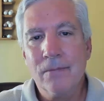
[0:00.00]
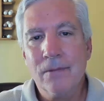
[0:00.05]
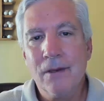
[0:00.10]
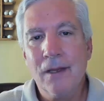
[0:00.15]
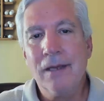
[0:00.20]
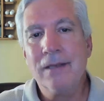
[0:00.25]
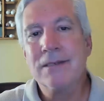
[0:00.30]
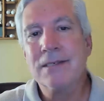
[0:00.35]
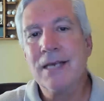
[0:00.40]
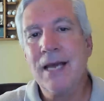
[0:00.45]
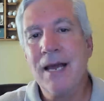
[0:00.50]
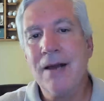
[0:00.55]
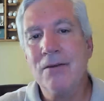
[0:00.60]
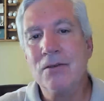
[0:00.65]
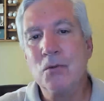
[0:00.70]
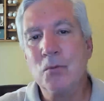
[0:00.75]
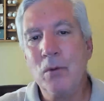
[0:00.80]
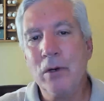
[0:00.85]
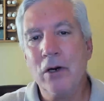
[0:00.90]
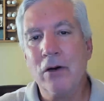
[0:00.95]
It
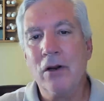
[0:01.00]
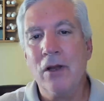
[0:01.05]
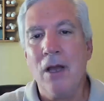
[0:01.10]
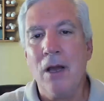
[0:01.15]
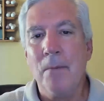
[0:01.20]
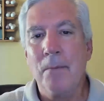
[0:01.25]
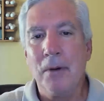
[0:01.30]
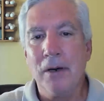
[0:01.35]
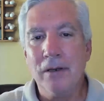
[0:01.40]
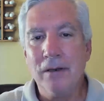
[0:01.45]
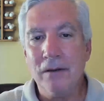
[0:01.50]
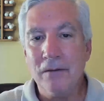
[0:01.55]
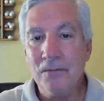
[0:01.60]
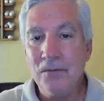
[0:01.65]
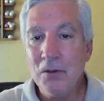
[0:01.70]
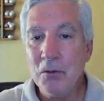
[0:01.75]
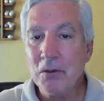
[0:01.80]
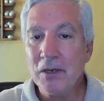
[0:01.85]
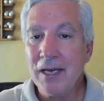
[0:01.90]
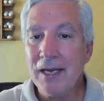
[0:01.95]
sounds weird, but if
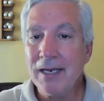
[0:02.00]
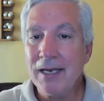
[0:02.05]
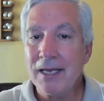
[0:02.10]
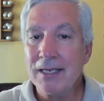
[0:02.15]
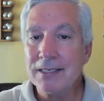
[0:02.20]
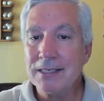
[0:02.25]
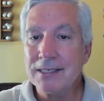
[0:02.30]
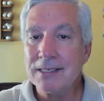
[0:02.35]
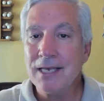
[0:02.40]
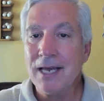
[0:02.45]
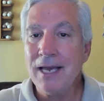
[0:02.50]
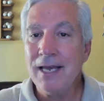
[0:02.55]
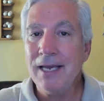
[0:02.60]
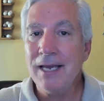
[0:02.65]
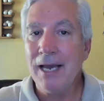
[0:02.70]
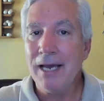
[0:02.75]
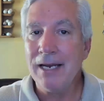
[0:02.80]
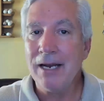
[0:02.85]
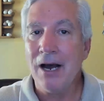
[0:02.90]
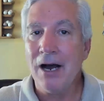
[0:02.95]
you can say
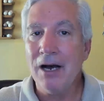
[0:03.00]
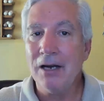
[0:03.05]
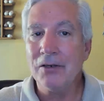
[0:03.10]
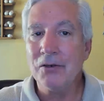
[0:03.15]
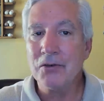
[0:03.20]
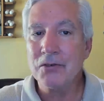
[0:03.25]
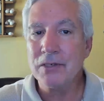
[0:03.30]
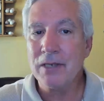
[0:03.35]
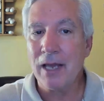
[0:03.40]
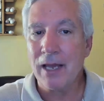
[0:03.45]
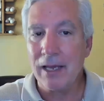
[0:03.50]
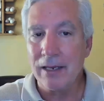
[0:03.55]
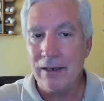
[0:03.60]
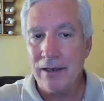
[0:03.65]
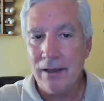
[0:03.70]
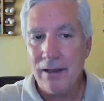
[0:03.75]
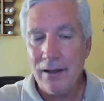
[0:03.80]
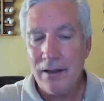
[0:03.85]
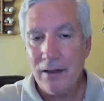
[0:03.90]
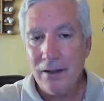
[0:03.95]
and understand
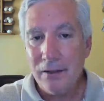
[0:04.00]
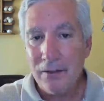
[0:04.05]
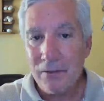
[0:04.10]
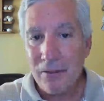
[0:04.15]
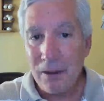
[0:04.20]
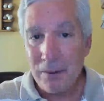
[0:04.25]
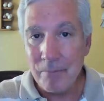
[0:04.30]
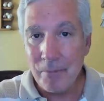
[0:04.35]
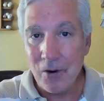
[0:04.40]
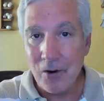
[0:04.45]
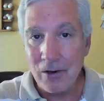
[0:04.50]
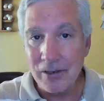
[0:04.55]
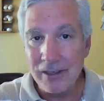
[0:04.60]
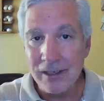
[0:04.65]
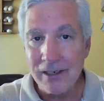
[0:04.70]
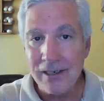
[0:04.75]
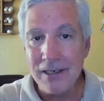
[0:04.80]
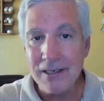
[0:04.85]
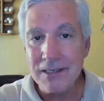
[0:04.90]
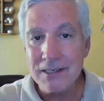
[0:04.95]
the
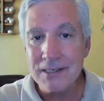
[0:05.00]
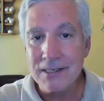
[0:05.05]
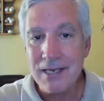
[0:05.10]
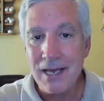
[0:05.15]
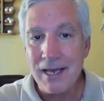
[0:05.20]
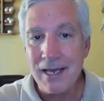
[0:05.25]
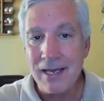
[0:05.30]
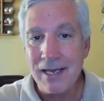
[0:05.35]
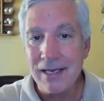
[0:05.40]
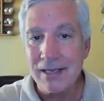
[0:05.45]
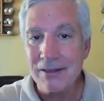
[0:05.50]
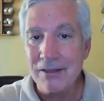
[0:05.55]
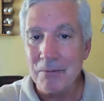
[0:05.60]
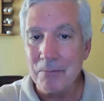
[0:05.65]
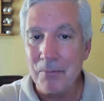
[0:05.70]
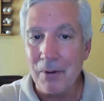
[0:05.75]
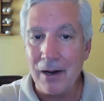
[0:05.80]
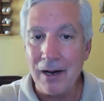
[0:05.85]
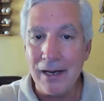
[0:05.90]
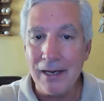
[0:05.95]
market is saying the
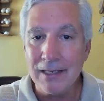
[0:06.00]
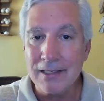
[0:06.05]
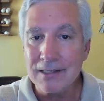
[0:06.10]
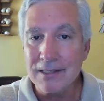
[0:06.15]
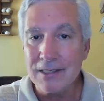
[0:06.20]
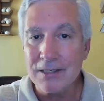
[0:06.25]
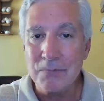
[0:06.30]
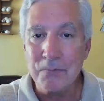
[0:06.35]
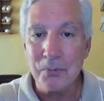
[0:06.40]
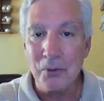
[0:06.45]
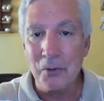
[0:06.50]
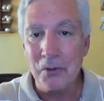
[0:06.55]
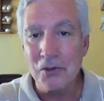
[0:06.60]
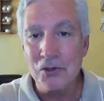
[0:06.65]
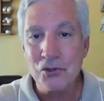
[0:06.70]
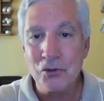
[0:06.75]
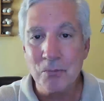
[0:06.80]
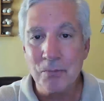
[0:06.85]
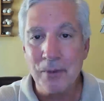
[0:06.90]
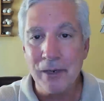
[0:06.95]
bias is
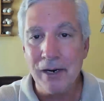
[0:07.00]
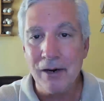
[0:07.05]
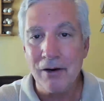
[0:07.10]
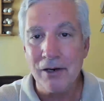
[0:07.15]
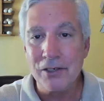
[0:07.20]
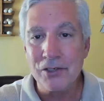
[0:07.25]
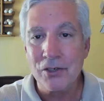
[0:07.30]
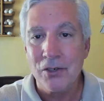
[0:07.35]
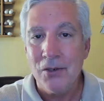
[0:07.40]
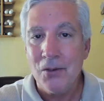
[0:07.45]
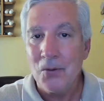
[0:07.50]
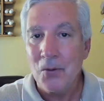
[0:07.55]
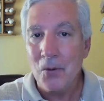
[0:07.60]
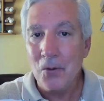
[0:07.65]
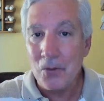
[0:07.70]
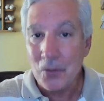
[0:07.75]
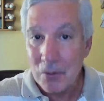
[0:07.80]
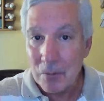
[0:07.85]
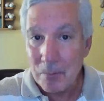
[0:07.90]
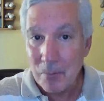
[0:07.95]
bullish or bearish,
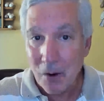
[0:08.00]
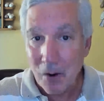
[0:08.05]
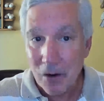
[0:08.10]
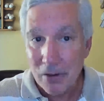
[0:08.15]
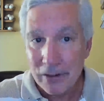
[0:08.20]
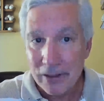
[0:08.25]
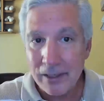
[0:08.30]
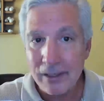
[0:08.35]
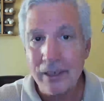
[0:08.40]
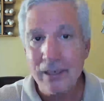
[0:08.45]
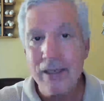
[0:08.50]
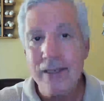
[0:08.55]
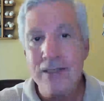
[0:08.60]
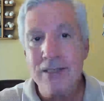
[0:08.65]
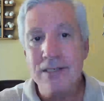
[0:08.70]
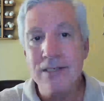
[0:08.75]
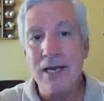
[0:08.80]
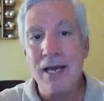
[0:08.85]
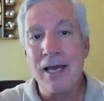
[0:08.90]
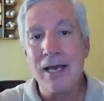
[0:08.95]
or the market is
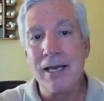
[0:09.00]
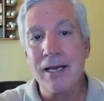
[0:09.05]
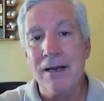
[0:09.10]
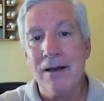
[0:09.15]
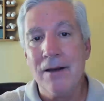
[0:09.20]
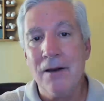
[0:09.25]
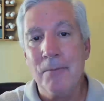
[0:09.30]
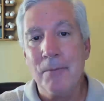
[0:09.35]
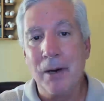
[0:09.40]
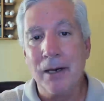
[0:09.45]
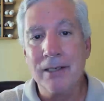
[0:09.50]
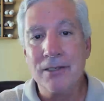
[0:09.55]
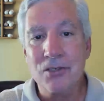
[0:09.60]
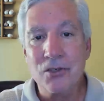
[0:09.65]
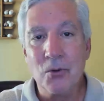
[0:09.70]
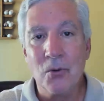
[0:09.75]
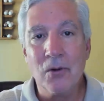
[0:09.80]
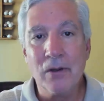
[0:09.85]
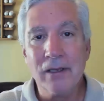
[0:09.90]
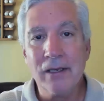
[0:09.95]
saying by
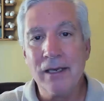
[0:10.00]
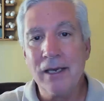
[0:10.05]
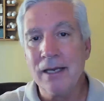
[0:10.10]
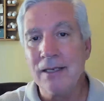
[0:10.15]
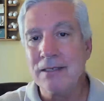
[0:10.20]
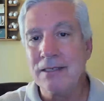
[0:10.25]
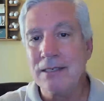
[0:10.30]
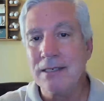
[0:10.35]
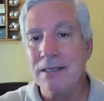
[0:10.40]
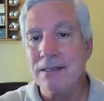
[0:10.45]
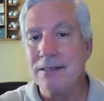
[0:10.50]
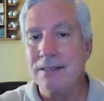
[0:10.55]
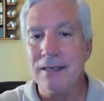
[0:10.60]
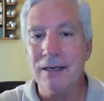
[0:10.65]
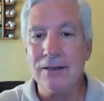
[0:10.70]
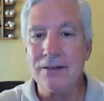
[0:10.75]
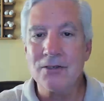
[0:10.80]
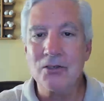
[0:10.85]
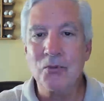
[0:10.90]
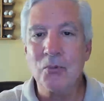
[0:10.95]
stalling against this
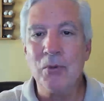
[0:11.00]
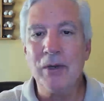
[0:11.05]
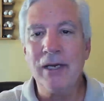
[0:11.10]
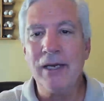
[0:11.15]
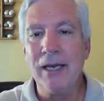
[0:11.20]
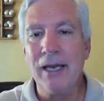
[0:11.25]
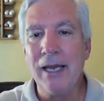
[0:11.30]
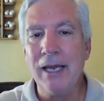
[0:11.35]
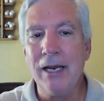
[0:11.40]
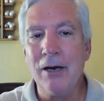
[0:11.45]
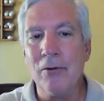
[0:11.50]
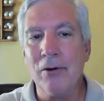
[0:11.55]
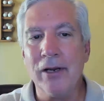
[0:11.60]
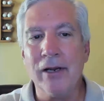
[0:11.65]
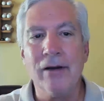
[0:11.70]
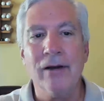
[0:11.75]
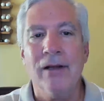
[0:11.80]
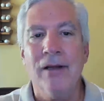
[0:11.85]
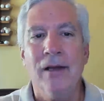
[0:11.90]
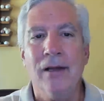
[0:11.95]
uh, swing
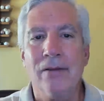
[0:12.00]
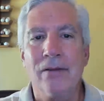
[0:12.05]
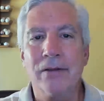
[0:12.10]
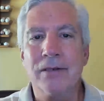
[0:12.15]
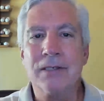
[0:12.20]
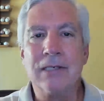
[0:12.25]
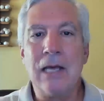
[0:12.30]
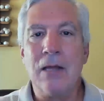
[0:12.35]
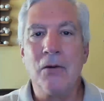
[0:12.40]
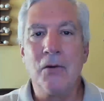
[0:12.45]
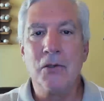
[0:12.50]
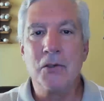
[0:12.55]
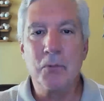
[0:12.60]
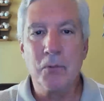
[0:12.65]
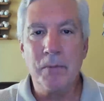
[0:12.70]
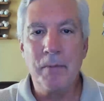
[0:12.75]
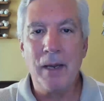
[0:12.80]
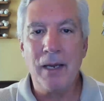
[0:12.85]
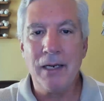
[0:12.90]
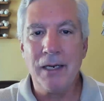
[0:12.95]
area, the sellers
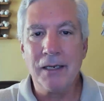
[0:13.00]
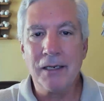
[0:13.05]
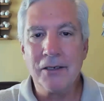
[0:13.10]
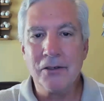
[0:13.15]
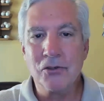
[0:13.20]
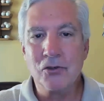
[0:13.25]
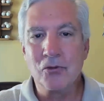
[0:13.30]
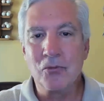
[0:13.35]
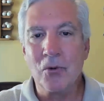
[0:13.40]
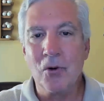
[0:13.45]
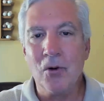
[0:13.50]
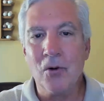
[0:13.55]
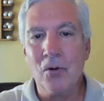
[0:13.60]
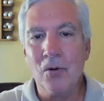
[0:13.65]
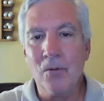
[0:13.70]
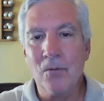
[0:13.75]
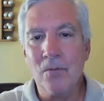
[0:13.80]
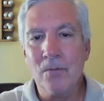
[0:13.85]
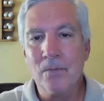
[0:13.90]
remain in control.